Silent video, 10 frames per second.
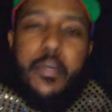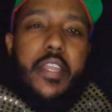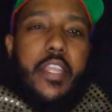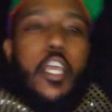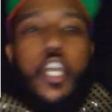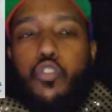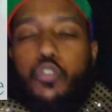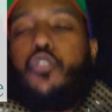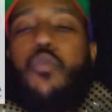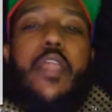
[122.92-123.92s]
money to
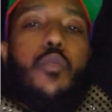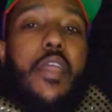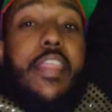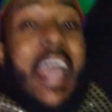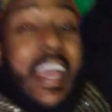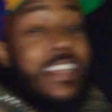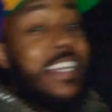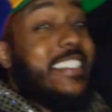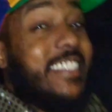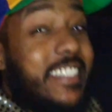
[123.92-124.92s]
trade with and
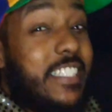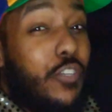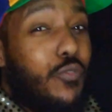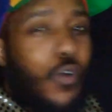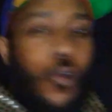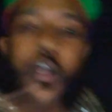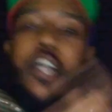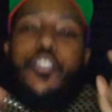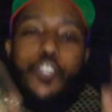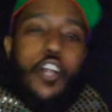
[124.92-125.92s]

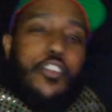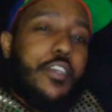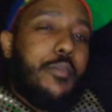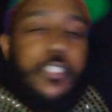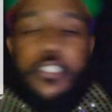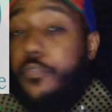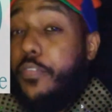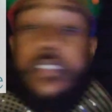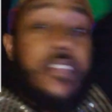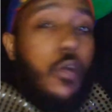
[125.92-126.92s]
$0 commission
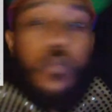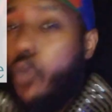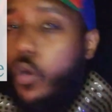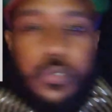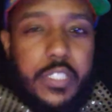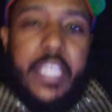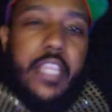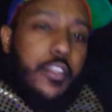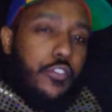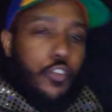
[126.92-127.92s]
fees that won't
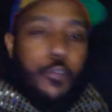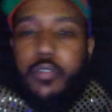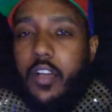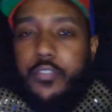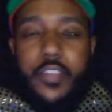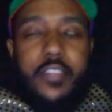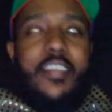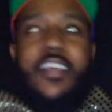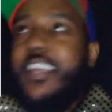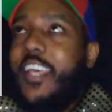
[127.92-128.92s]
eat into your
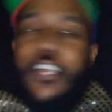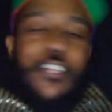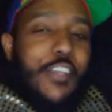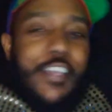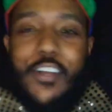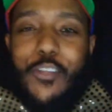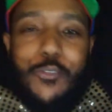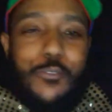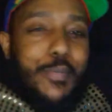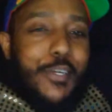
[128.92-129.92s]
profits, look at all
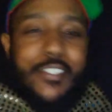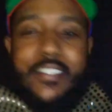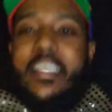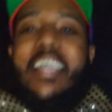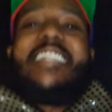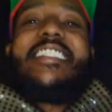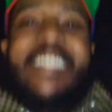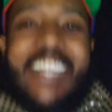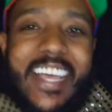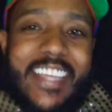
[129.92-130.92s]
those perks.
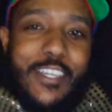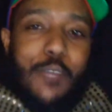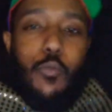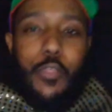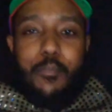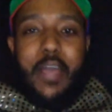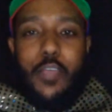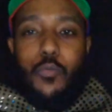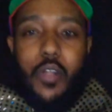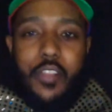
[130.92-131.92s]
Sign up with
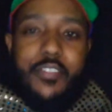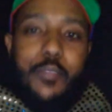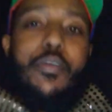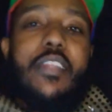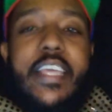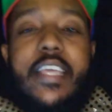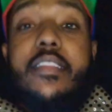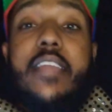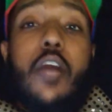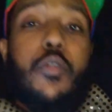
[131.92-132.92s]
my Wealthsimple
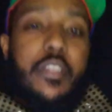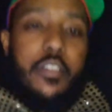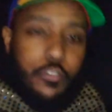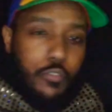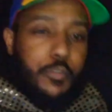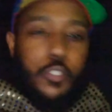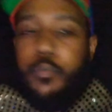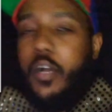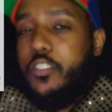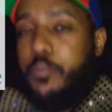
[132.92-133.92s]
link down in the description
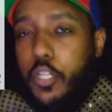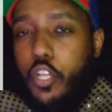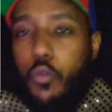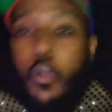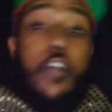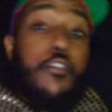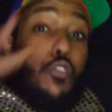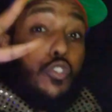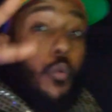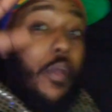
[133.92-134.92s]
box below
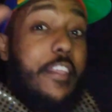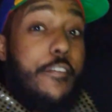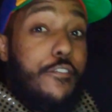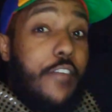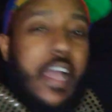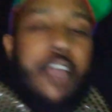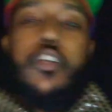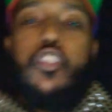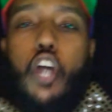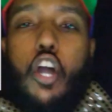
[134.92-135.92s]
for
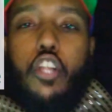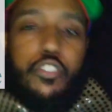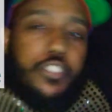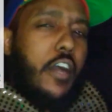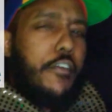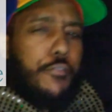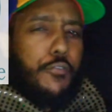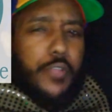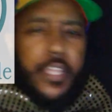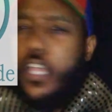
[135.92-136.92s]
$25 of
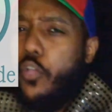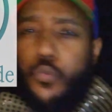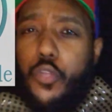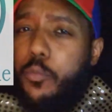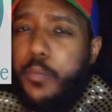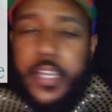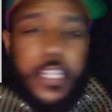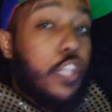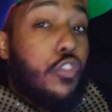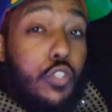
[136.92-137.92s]
free real money
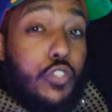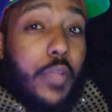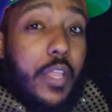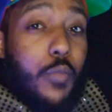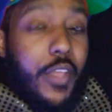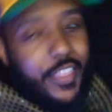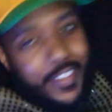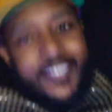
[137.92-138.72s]
to trade with.